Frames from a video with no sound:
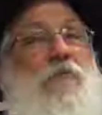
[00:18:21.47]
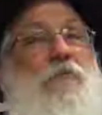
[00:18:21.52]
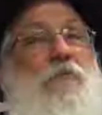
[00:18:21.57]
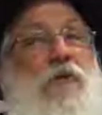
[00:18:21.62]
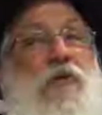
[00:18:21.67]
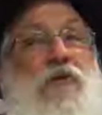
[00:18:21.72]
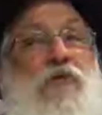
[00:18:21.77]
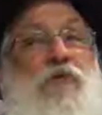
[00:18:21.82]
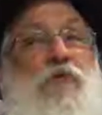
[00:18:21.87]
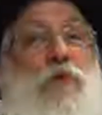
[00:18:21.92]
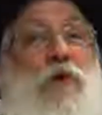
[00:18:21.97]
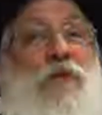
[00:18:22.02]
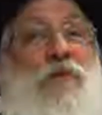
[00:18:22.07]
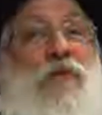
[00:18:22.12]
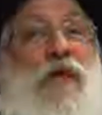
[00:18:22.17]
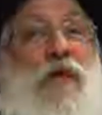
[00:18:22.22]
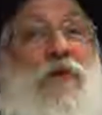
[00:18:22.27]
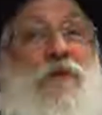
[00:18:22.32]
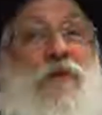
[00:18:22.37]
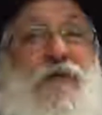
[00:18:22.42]
But it's brought
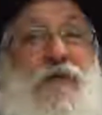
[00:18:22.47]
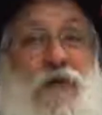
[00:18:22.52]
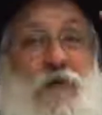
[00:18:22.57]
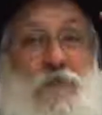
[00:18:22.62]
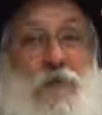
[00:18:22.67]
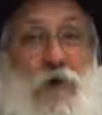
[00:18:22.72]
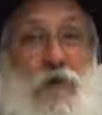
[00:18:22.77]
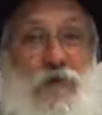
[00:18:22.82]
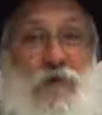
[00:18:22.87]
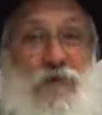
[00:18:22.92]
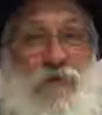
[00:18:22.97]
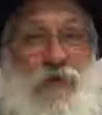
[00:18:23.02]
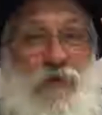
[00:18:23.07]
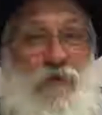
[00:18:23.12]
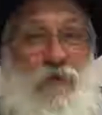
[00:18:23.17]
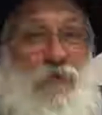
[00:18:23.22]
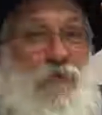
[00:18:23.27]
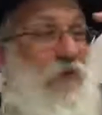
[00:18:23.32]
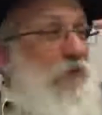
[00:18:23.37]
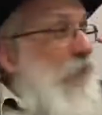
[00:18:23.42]
down in Kabbalah,
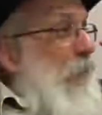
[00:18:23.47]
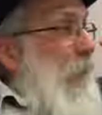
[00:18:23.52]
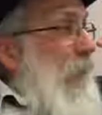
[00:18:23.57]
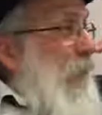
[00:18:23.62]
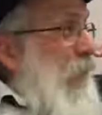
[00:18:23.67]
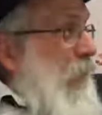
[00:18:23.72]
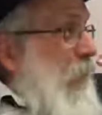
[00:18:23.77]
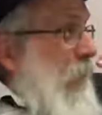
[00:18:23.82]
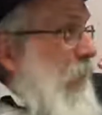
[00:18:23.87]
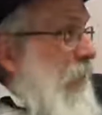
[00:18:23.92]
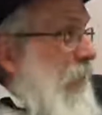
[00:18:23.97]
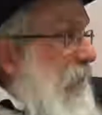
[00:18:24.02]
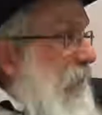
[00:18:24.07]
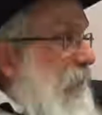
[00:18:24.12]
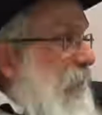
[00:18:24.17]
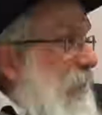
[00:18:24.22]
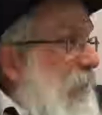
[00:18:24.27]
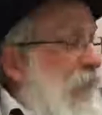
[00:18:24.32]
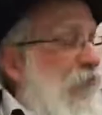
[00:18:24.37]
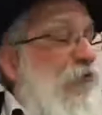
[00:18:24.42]
another reason why you're supposed to
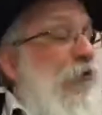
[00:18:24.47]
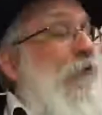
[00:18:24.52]
eat fish.